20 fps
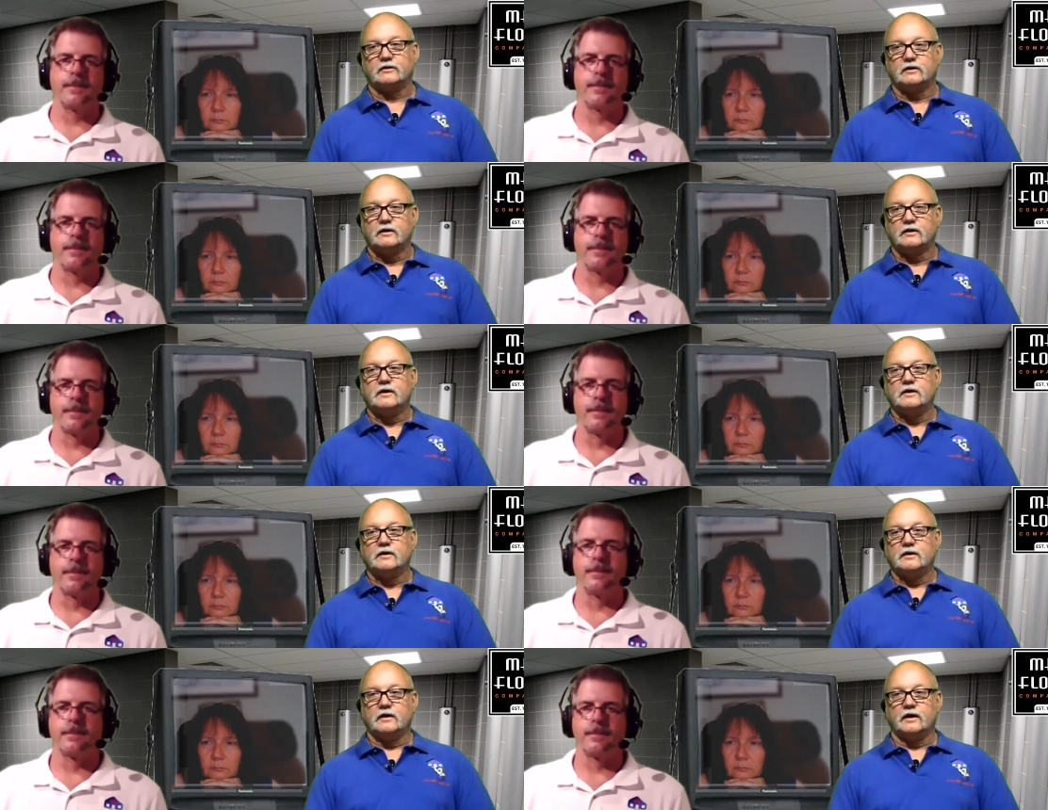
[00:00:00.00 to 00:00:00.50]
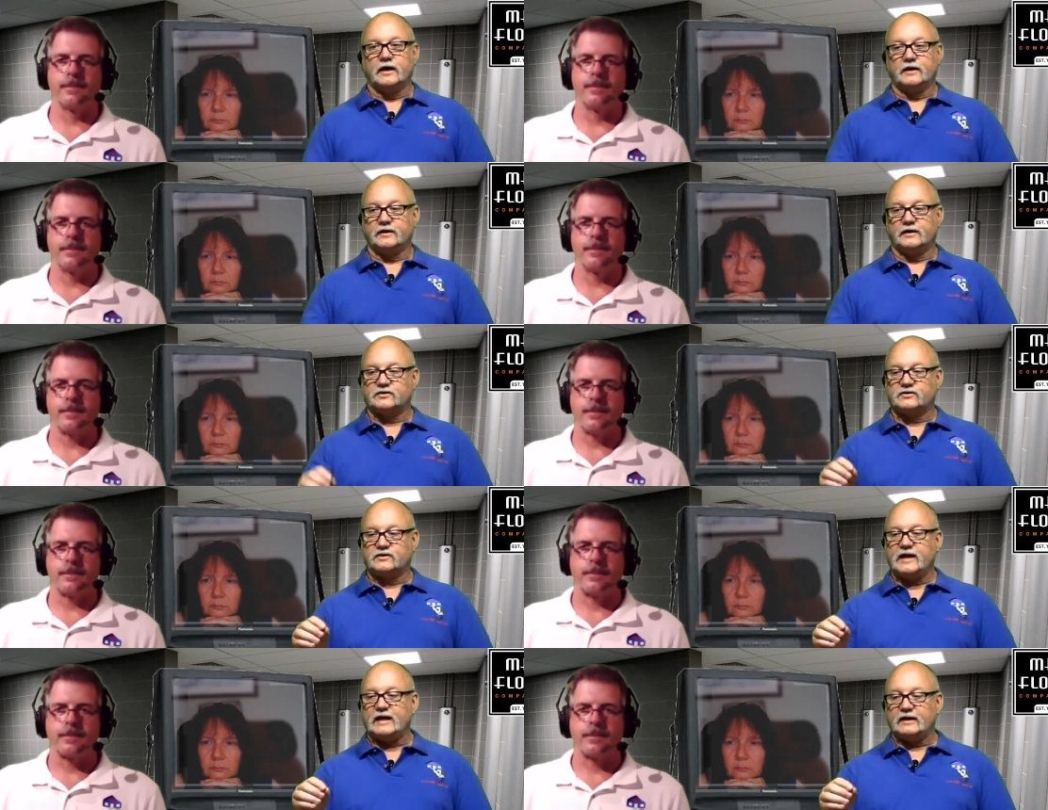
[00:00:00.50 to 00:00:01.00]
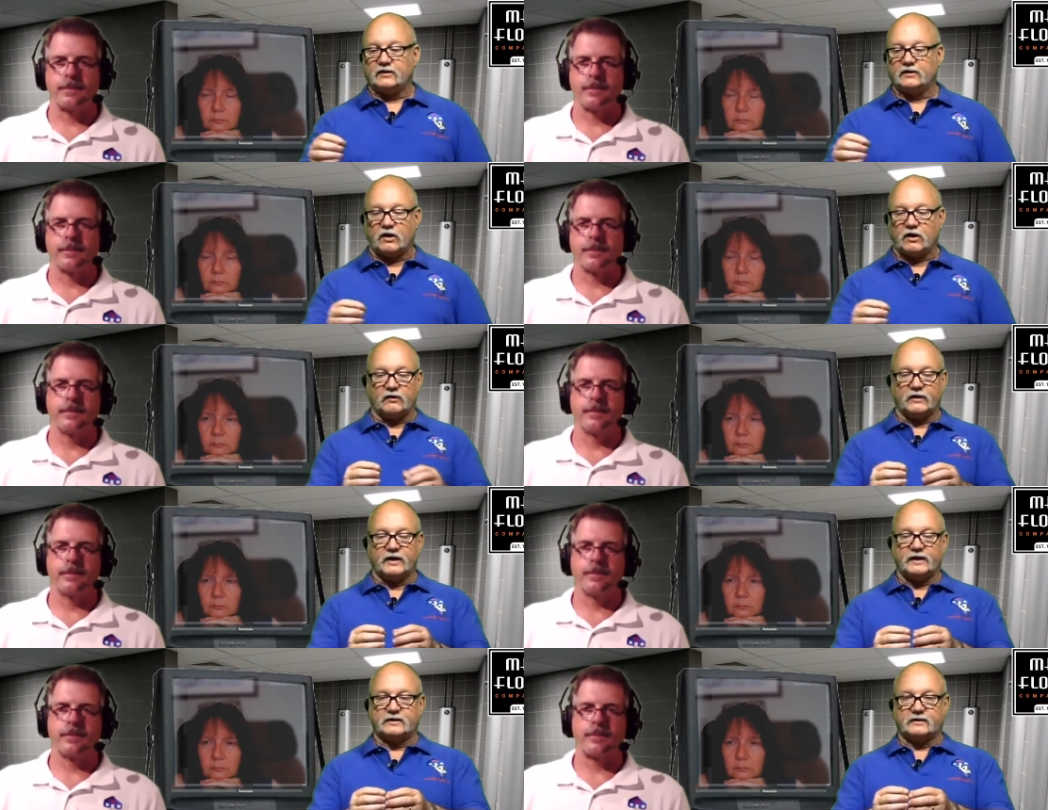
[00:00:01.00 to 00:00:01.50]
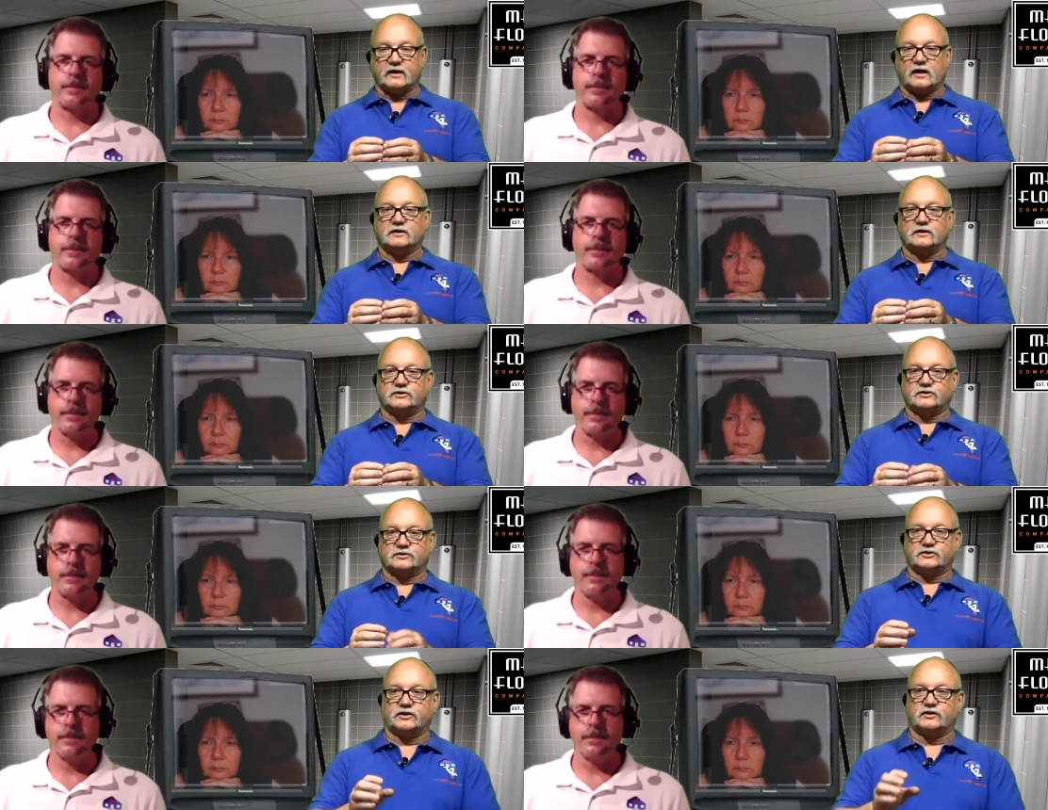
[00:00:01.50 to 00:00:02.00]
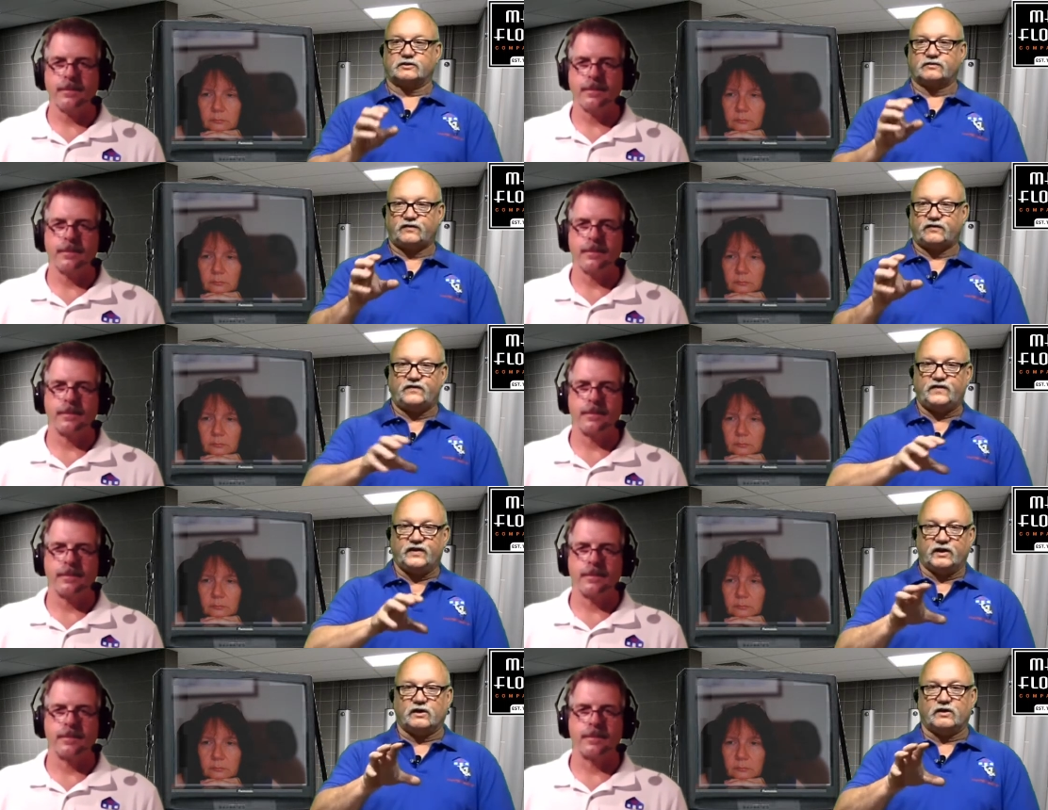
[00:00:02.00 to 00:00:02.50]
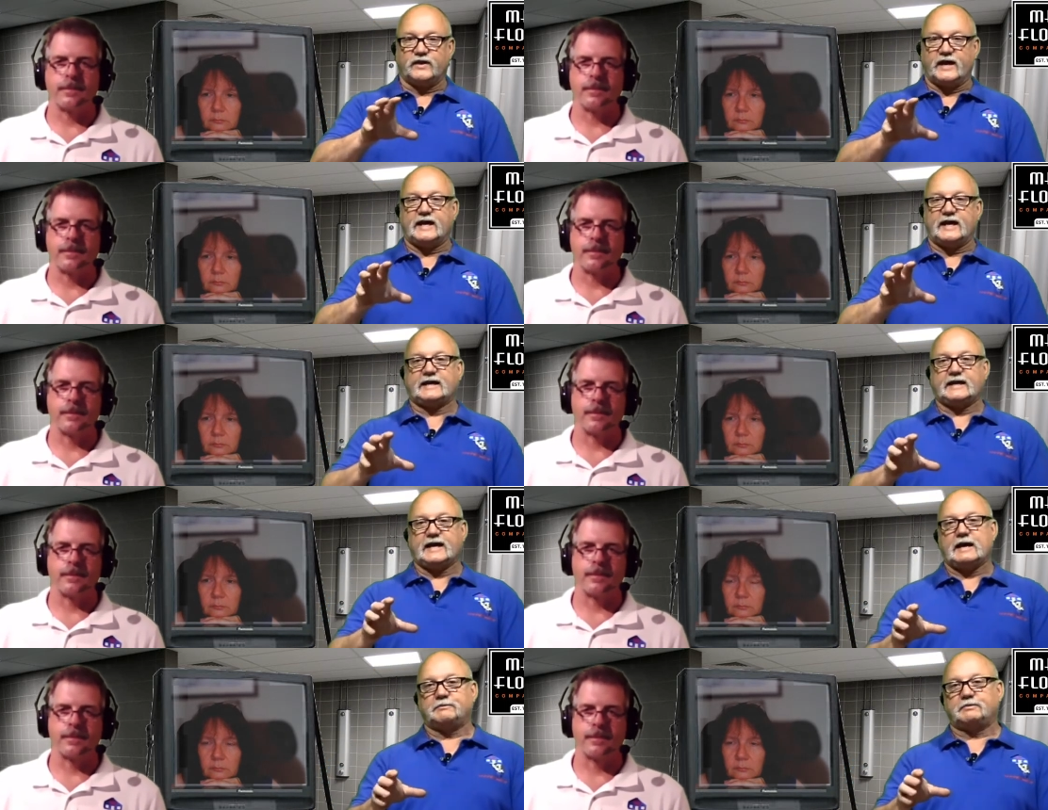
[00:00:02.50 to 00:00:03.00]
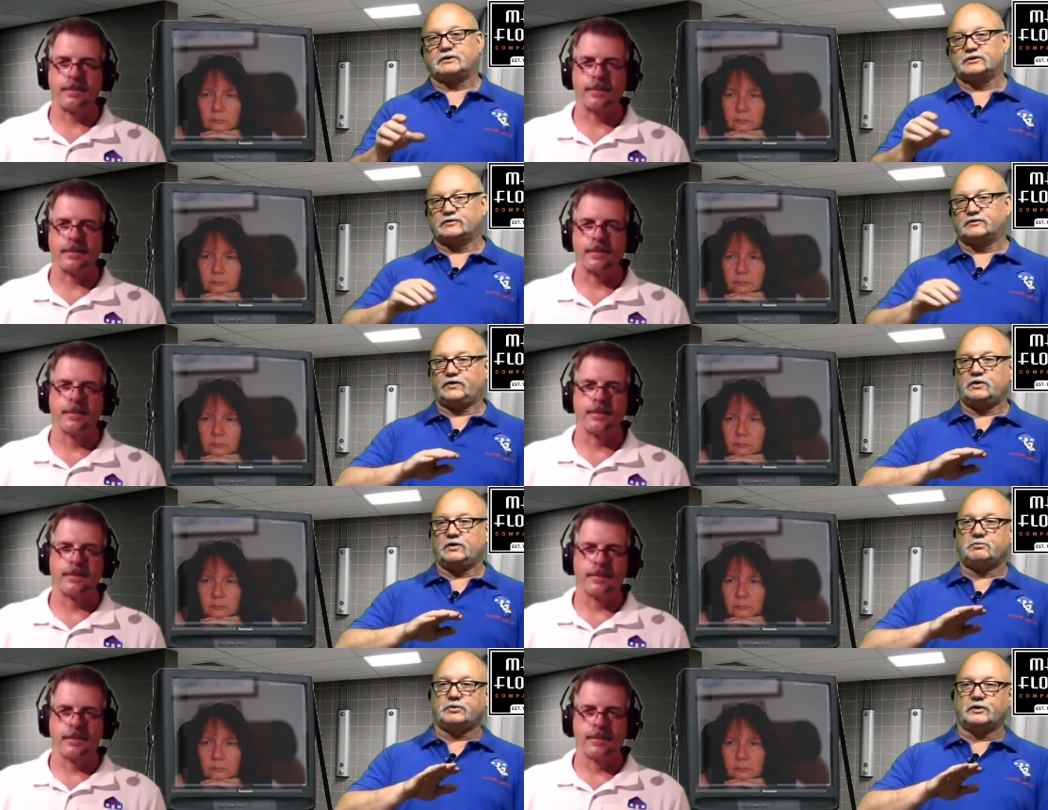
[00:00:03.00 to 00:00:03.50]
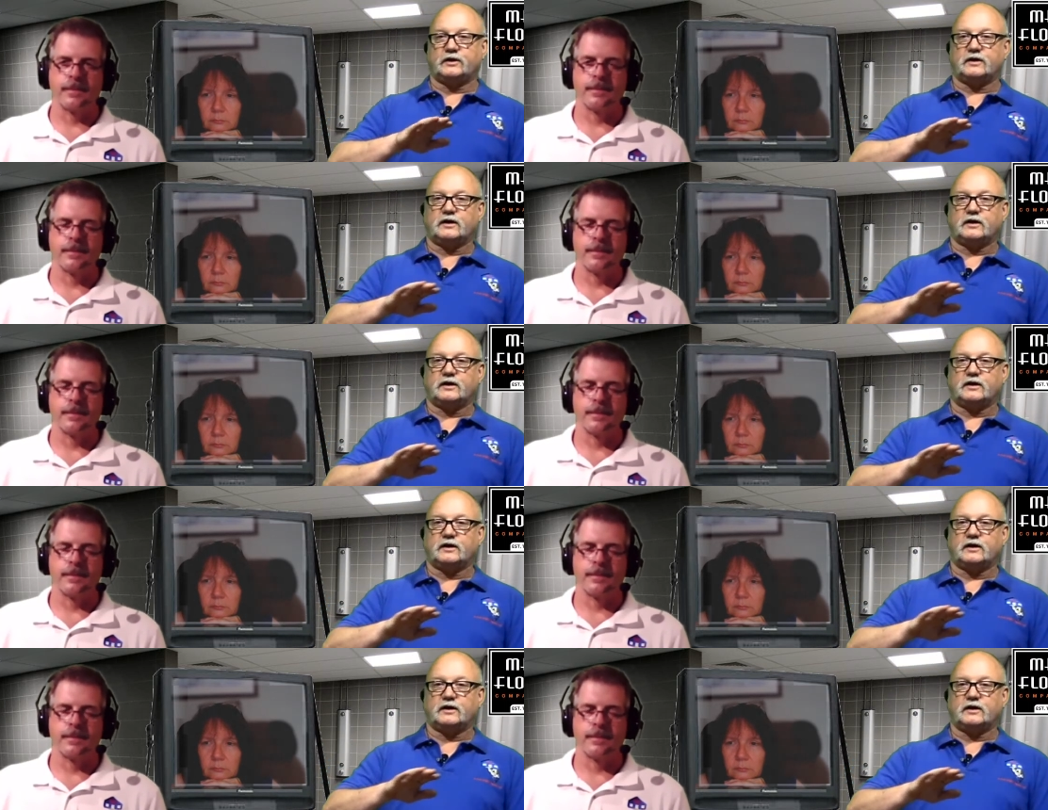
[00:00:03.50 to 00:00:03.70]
Speaker 1: grout. And the sand, all that does is just fill that gap. Because if you